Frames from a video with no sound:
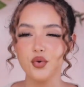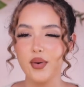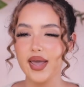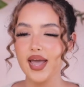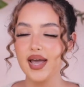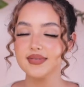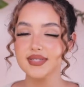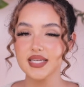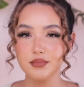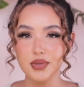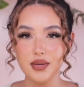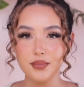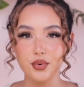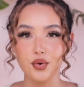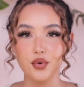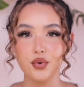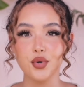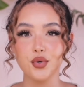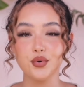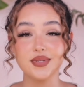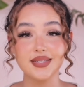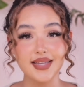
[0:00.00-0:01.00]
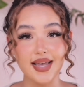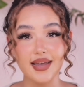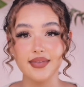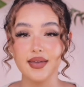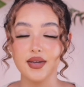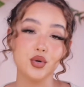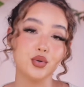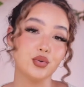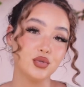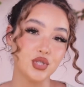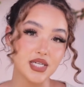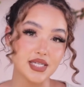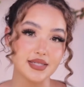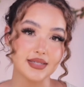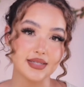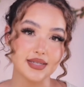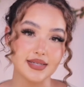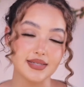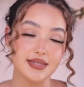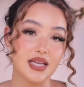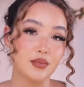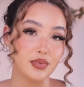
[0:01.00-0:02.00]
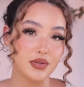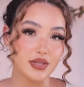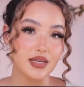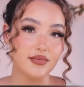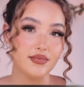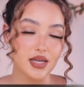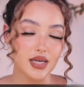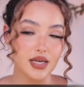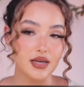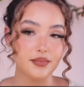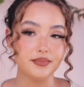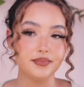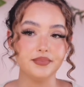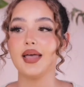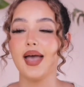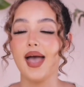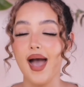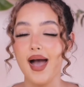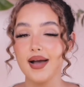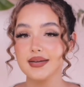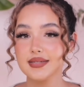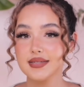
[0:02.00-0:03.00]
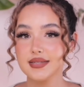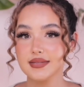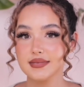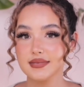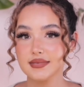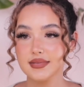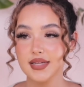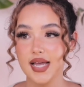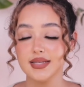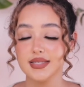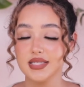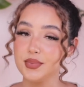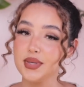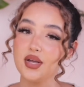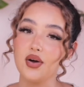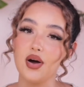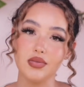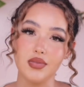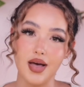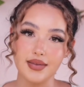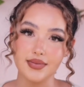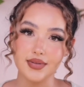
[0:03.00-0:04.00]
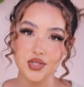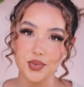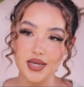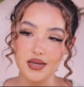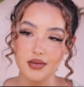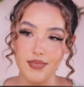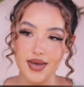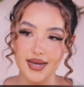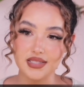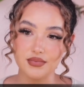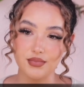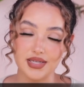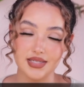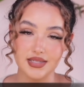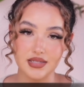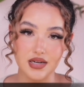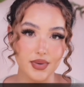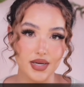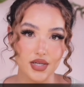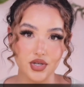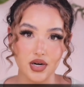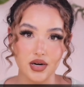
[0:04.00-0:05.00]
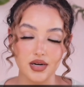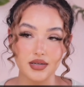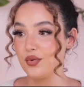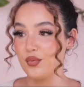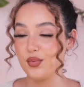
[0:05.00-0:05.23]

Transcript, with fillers: way I've seen people who say they know who Jesus is and believe in him act and speak online this week makes my stomach turn.